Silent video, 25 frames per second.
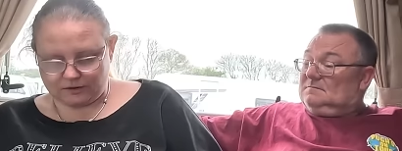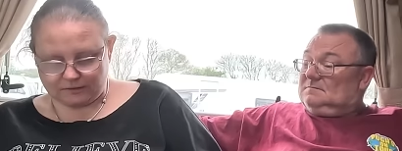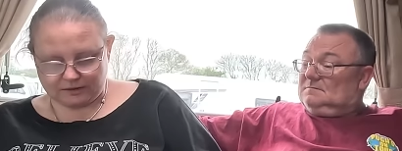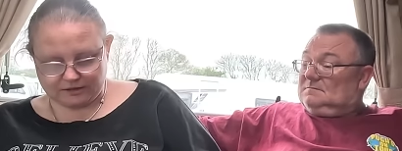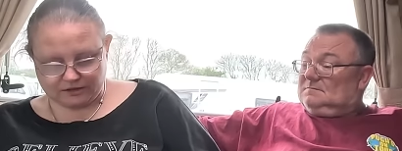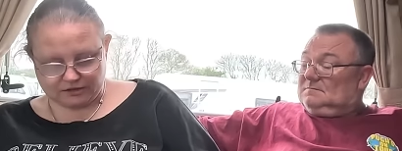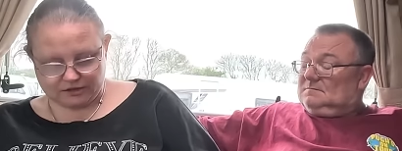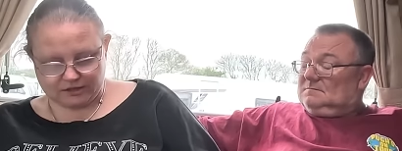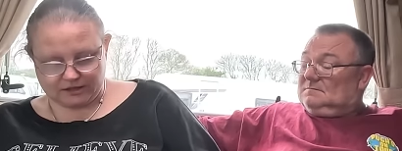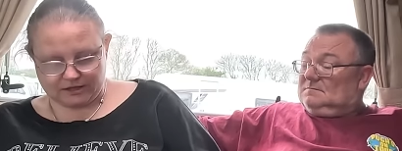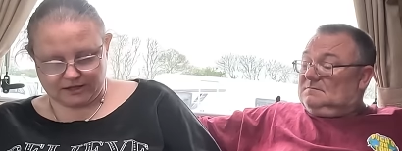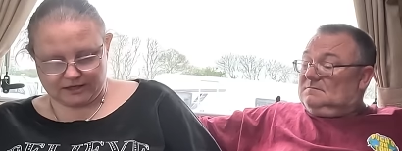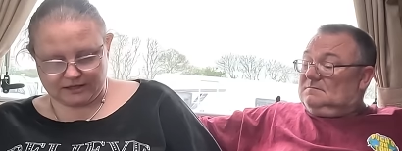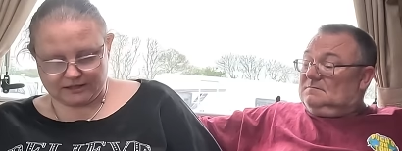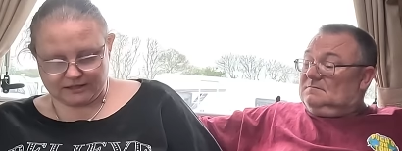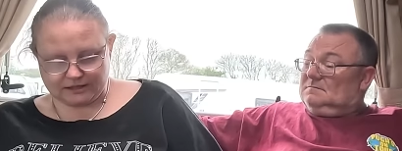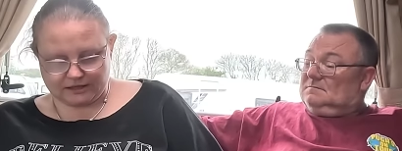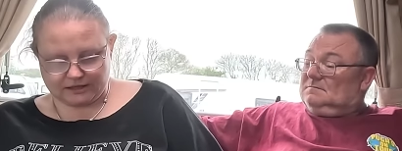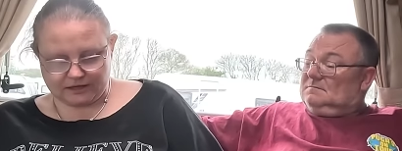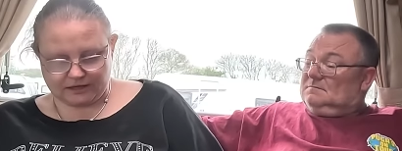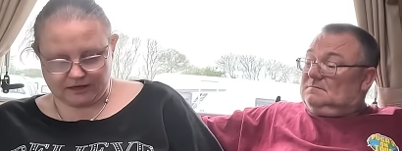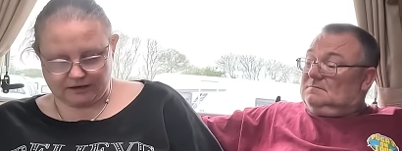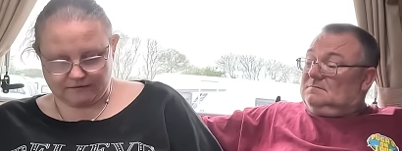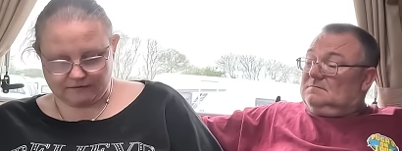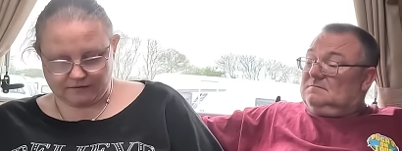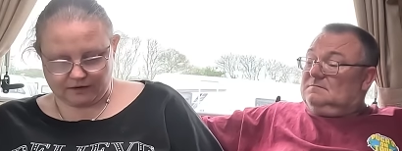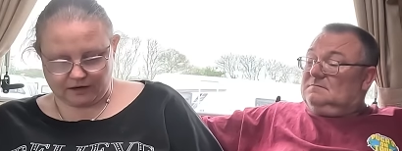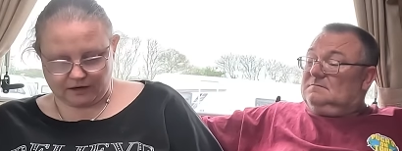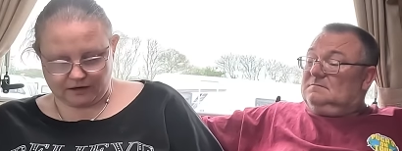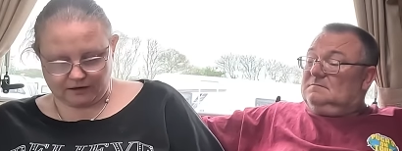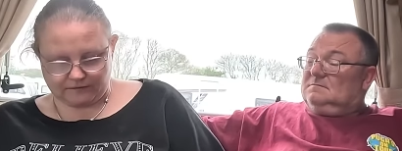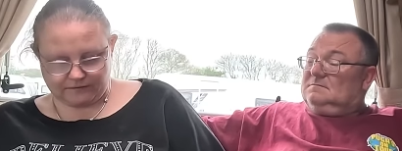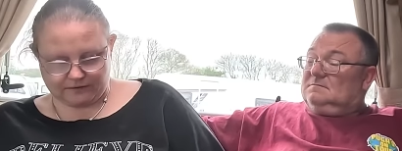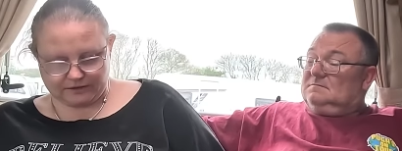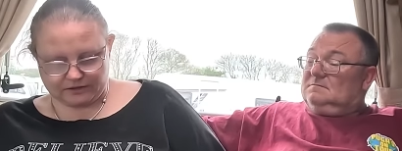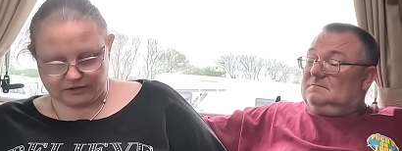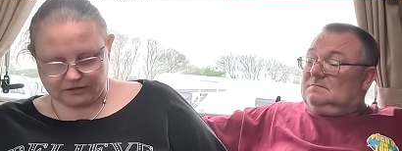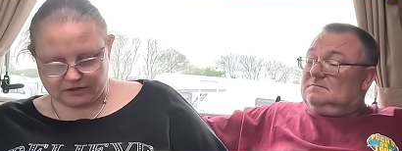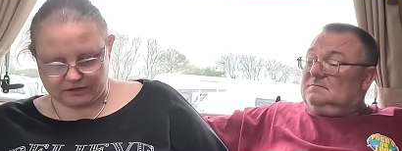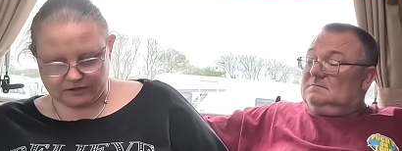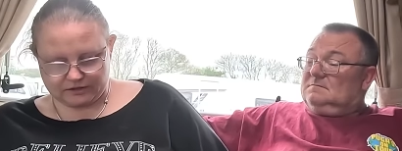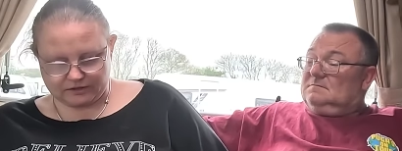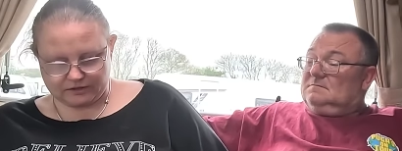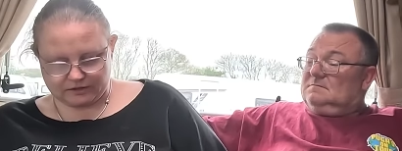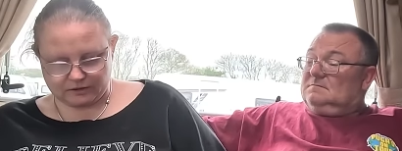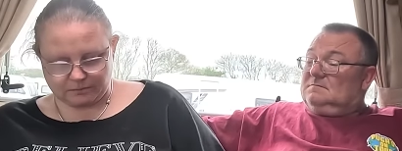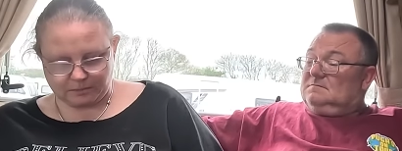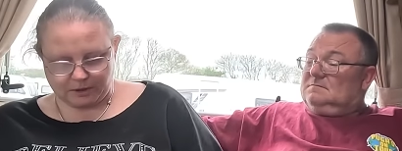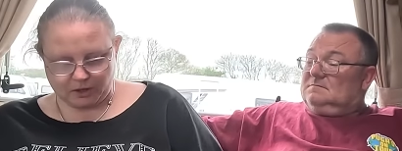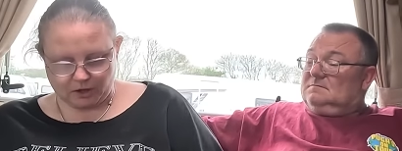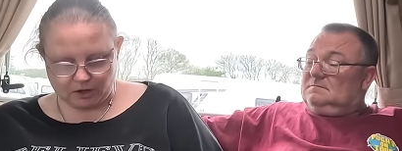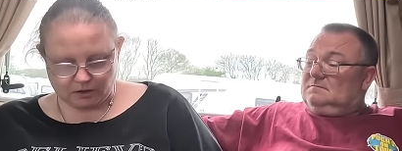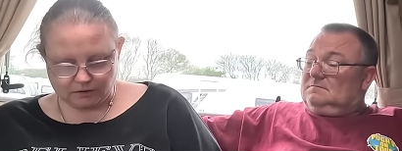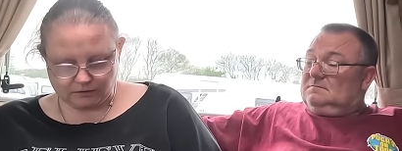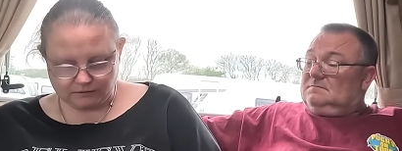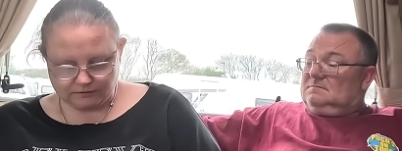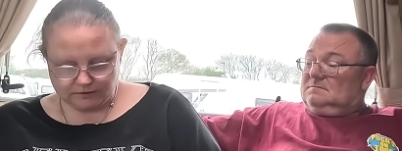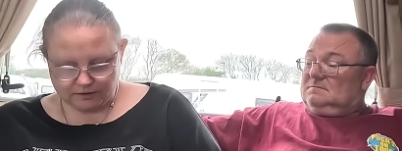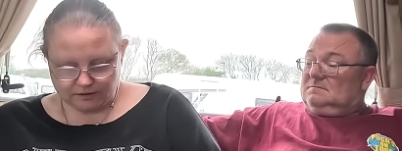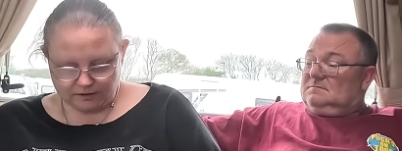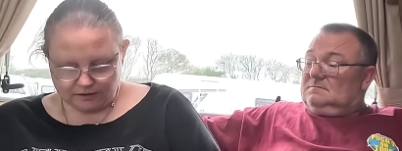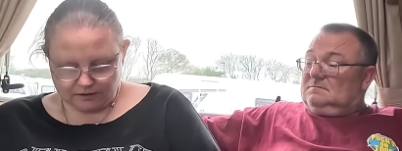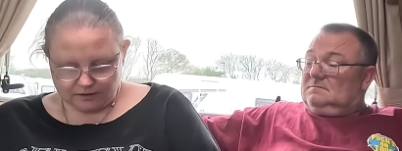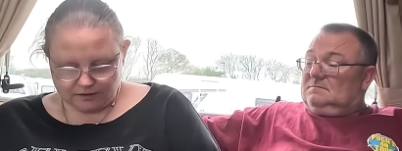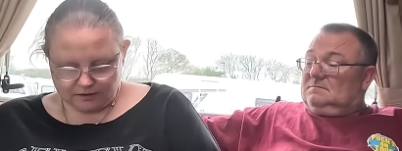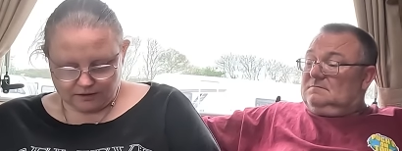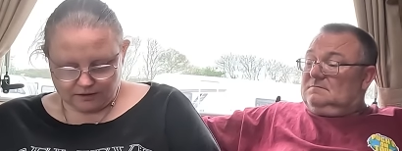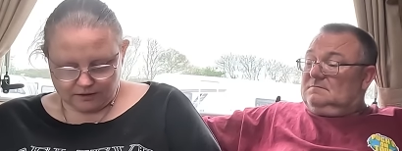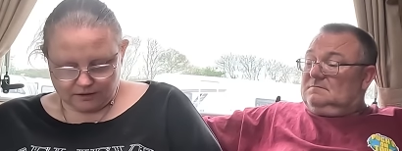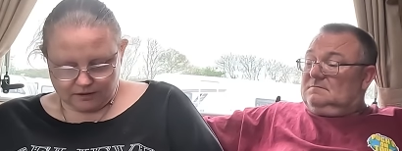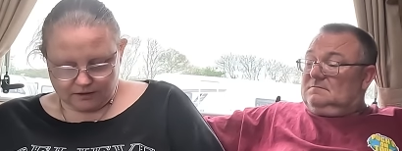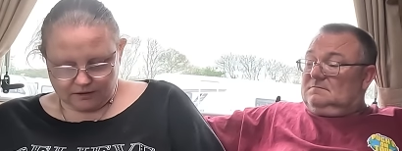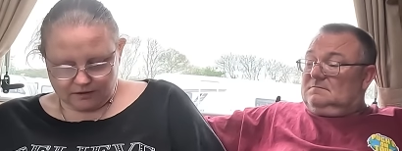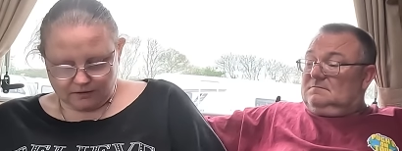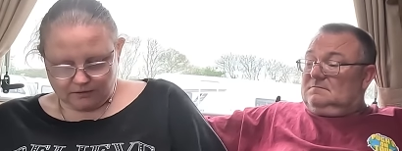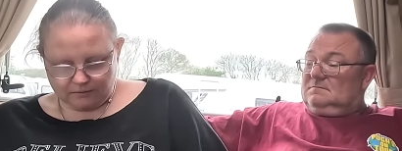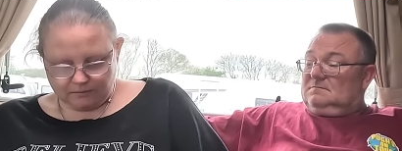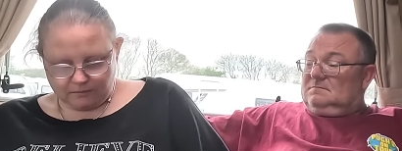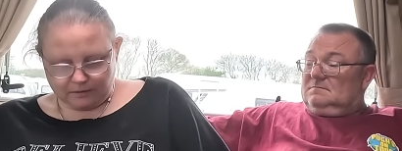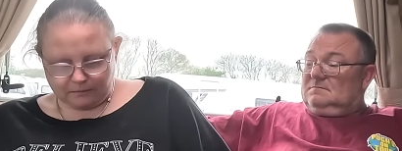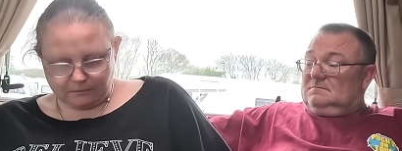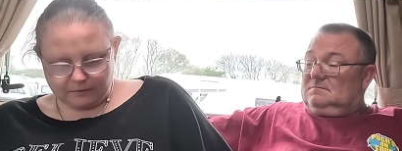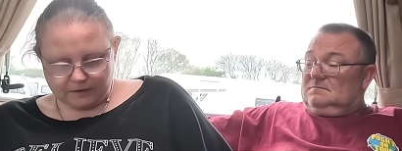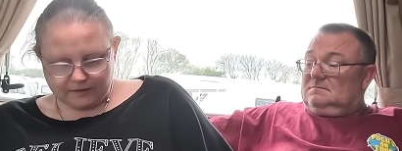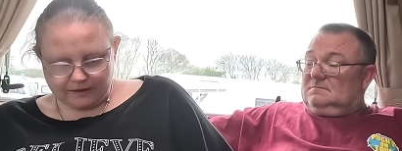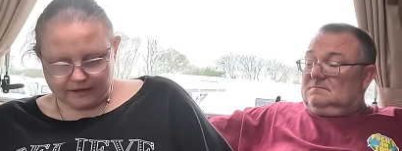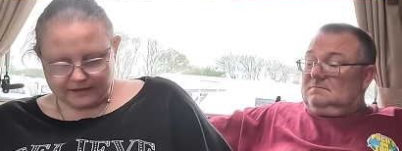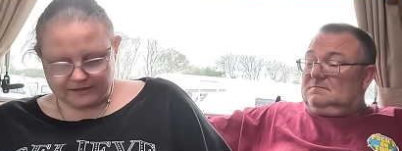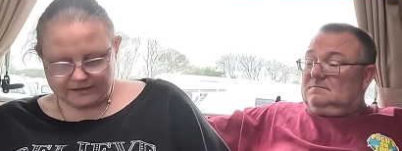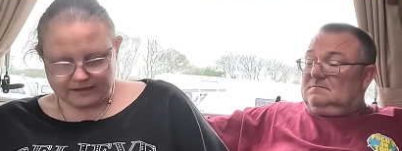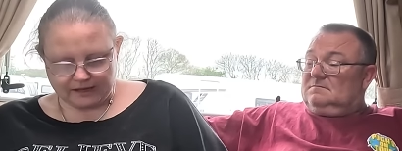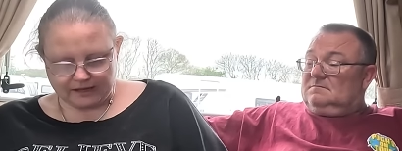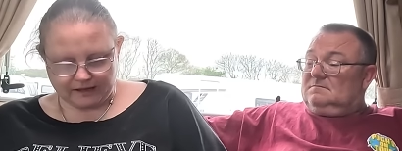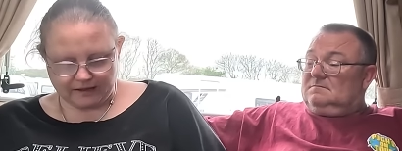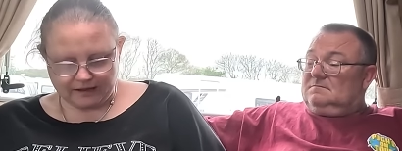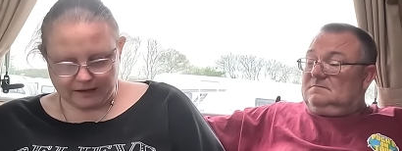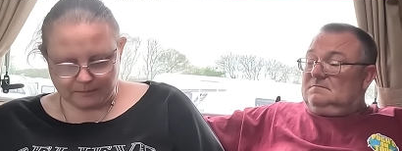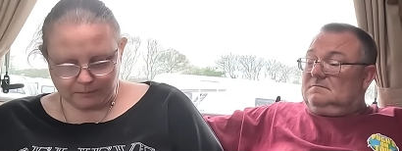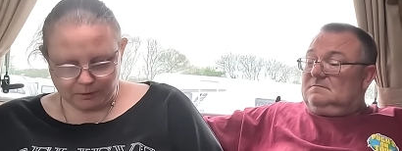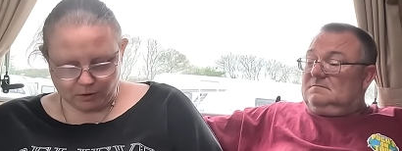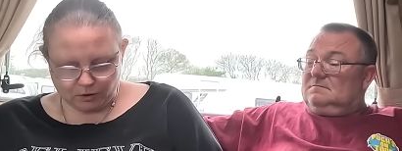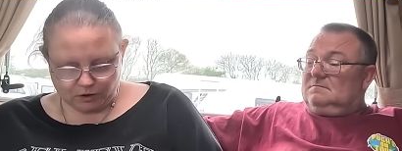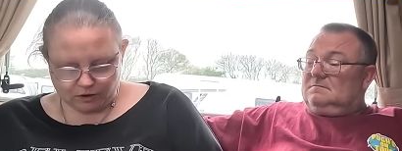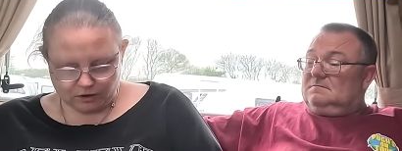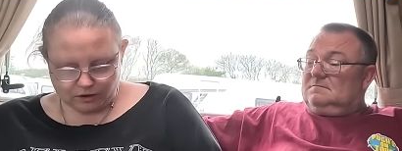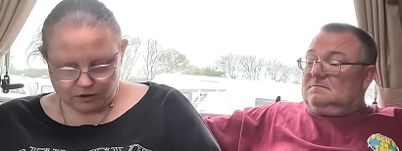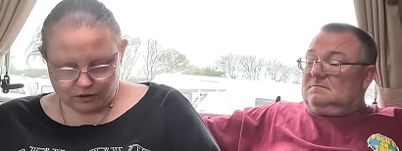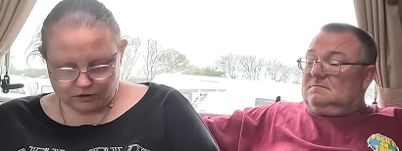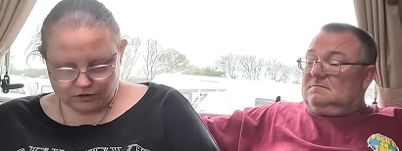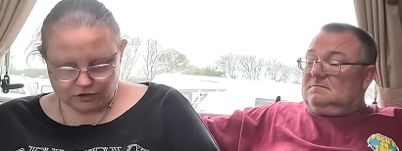Speaker 1: question is, if Gareth has a crystal ball, when will they sell their bungalow